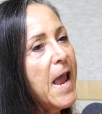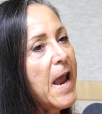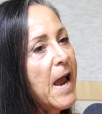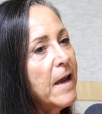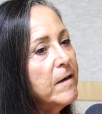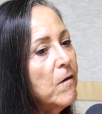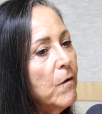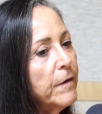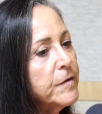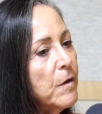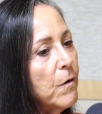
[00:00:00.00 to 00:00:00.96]
and
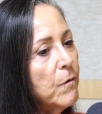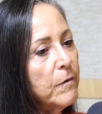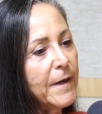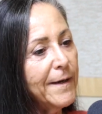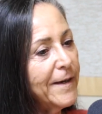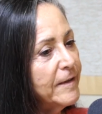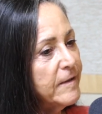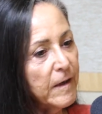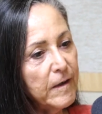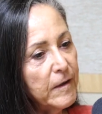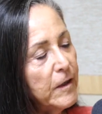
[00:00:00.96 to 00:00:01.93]
also kids
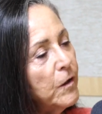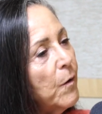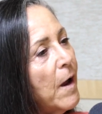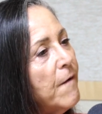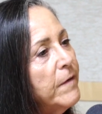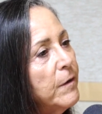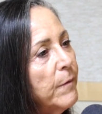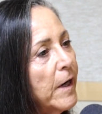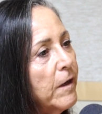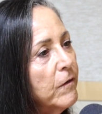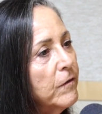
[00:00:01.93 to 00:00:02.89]
can, you know, have an
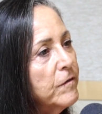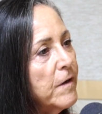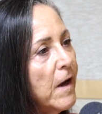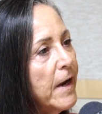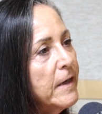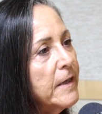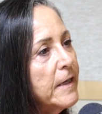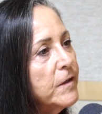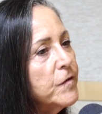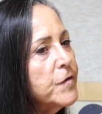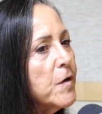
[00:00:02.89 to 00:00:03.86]
irregular diet.
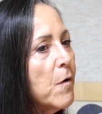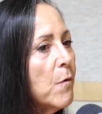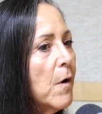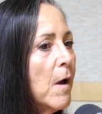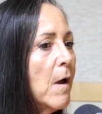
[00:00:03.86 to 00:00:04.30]
And so